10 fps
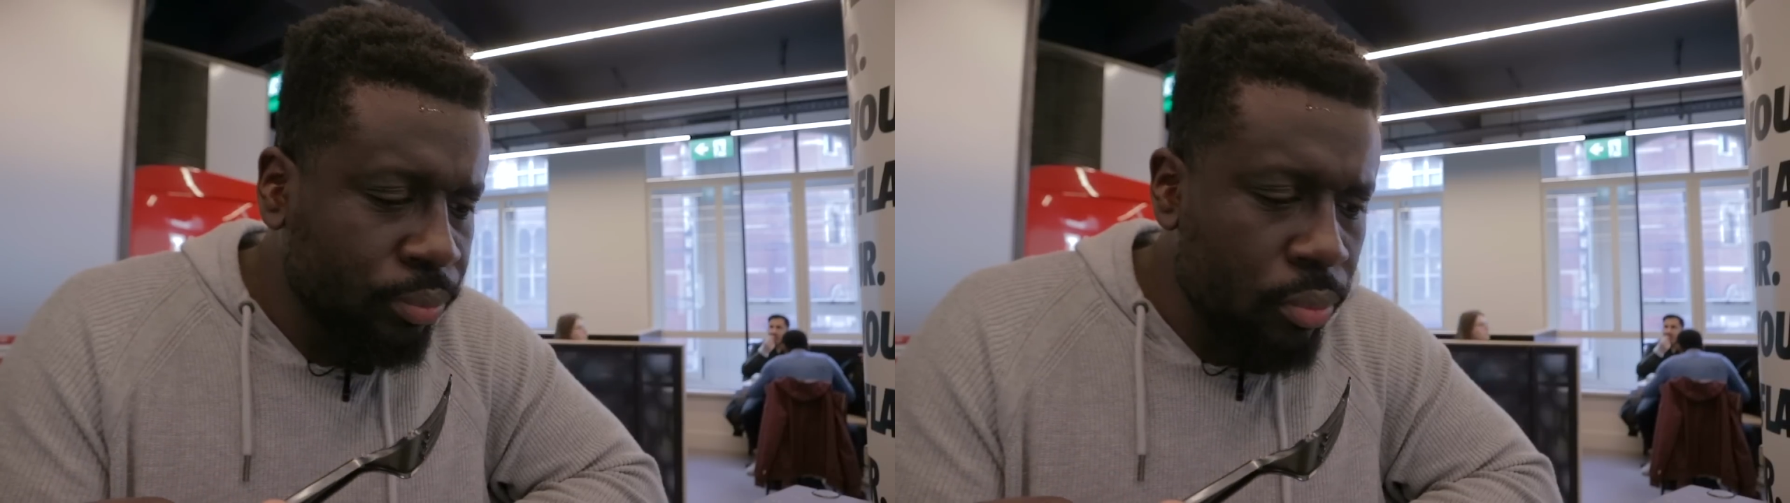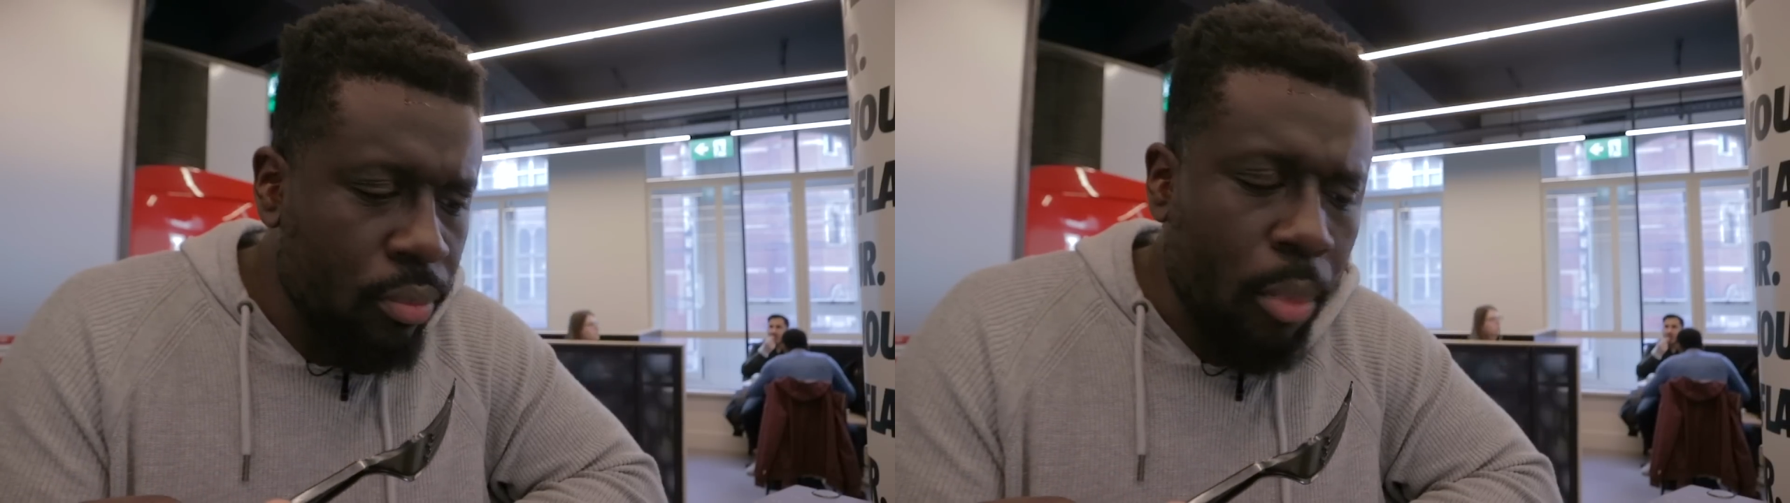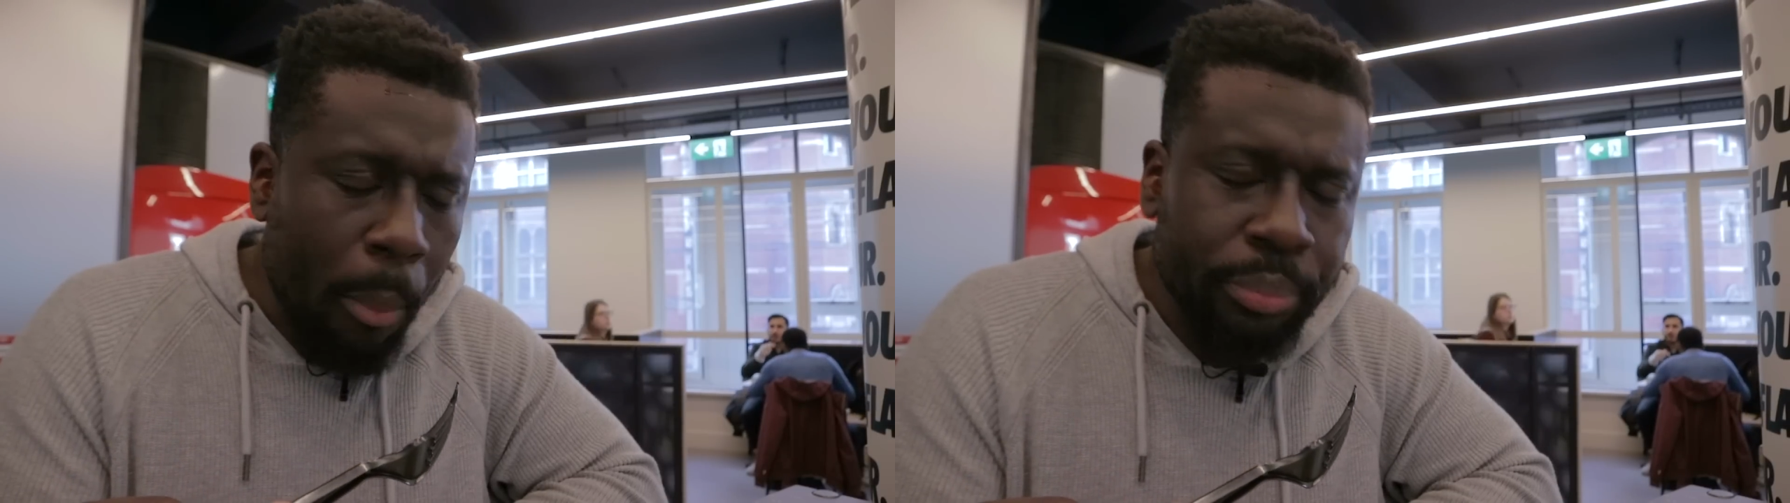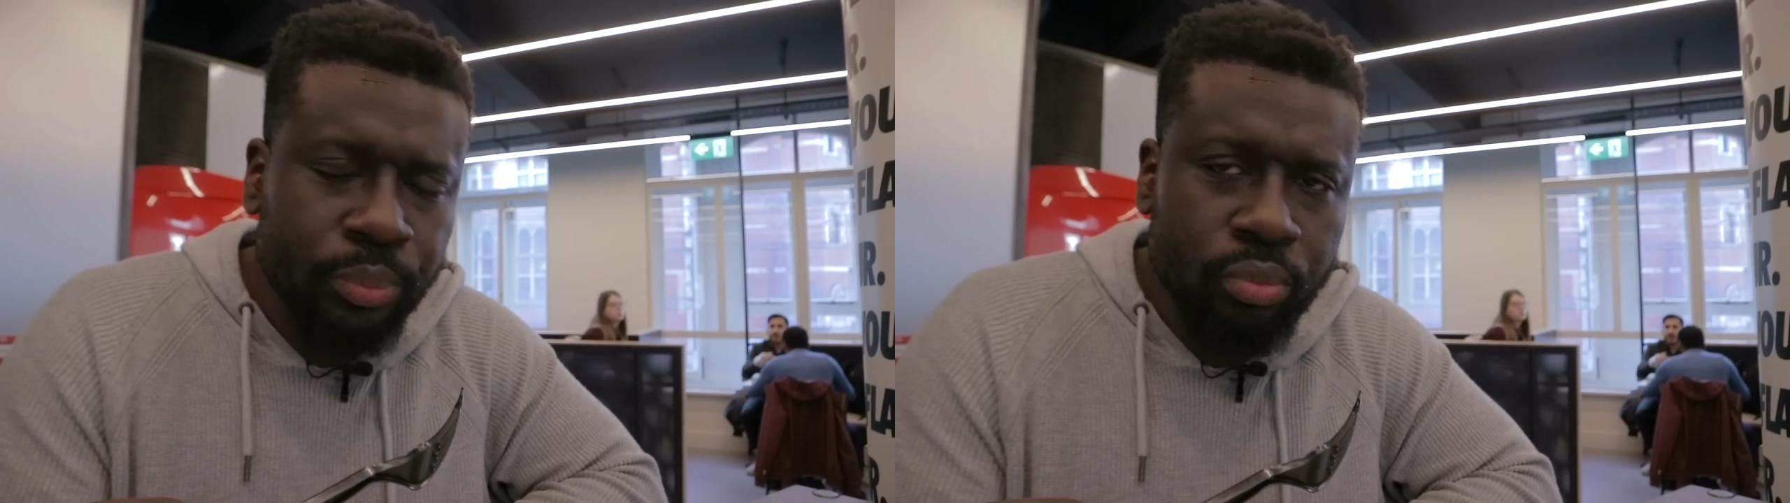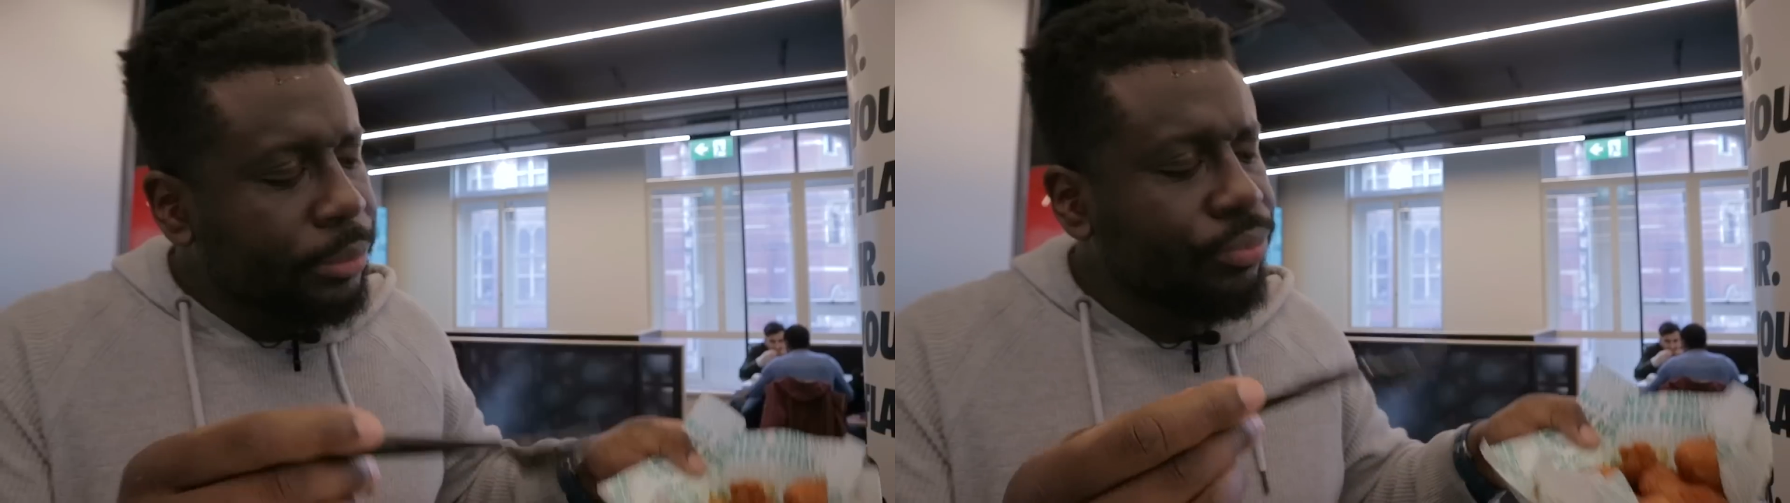Mm.
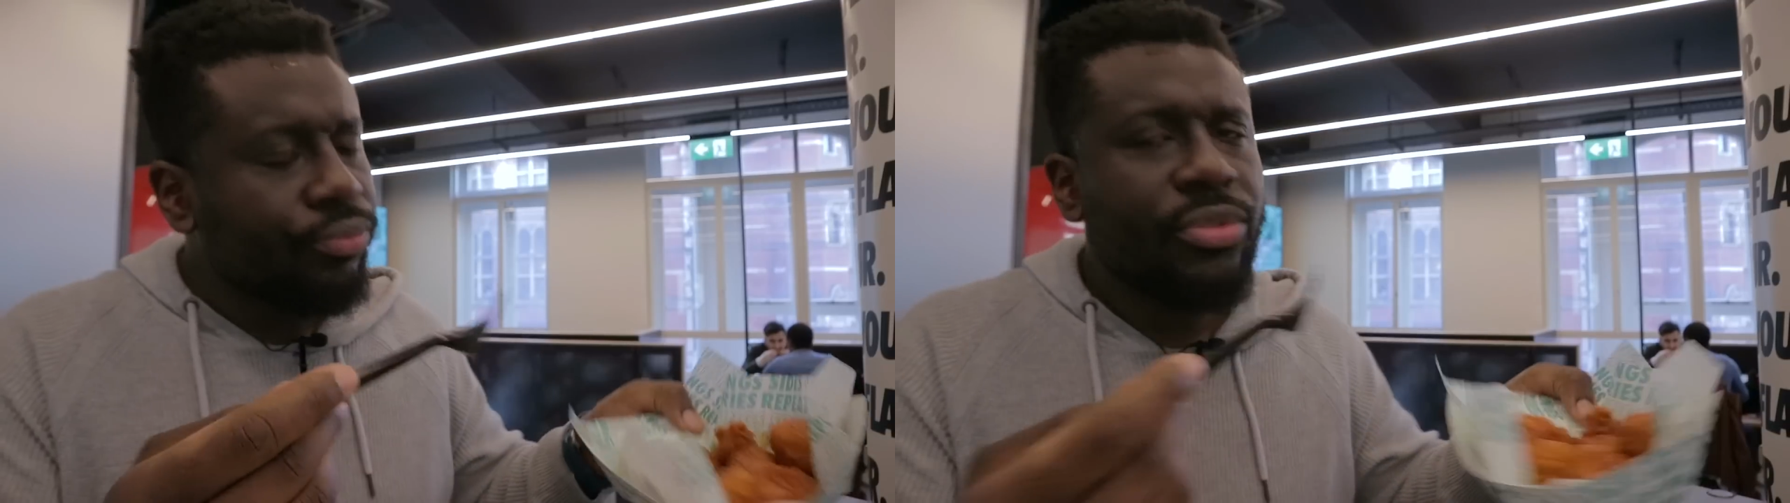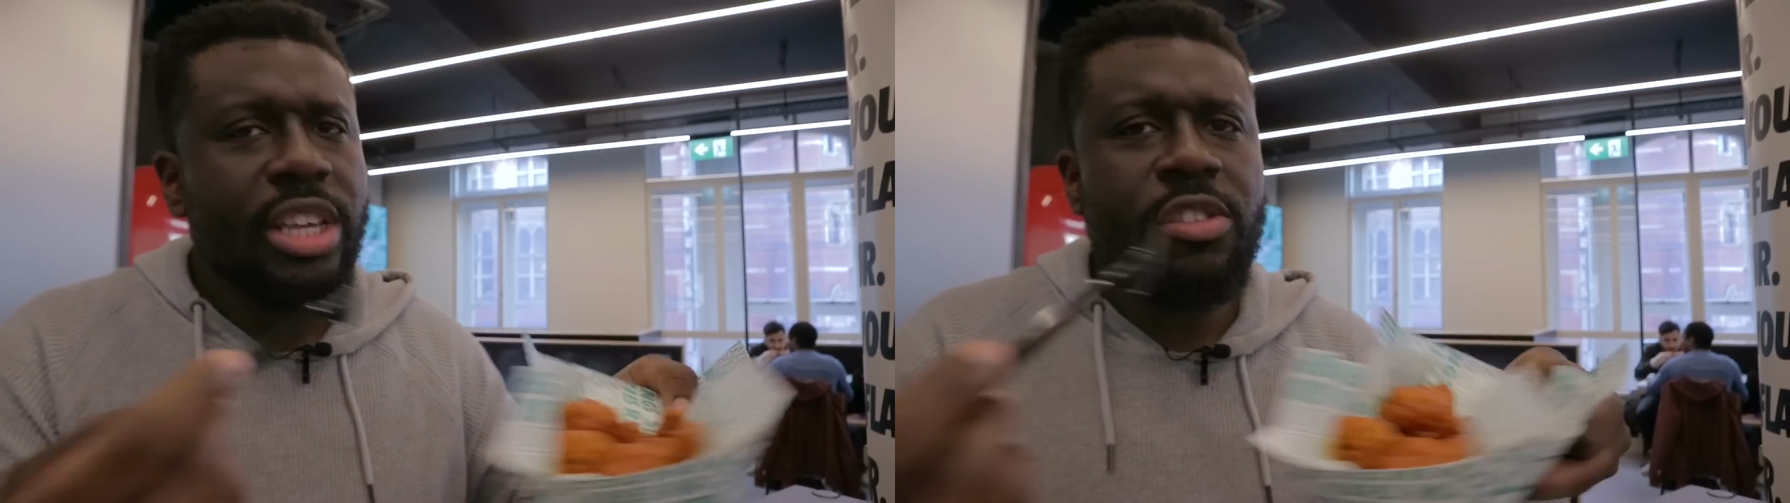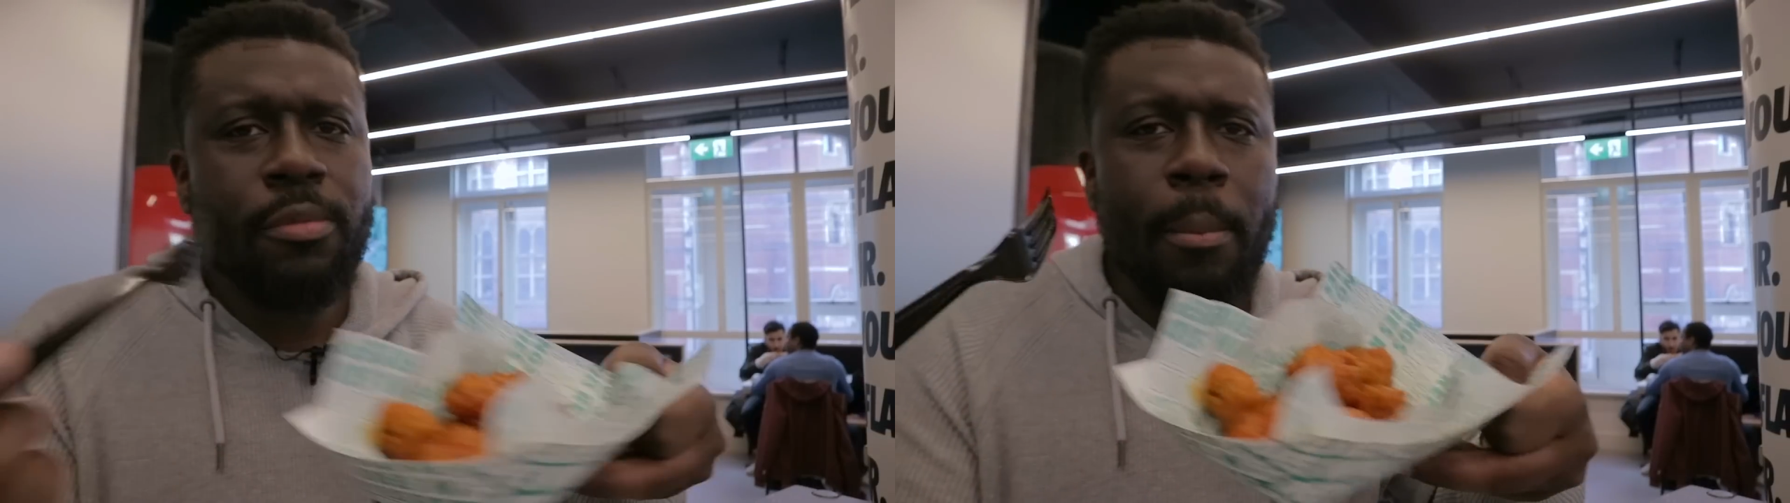These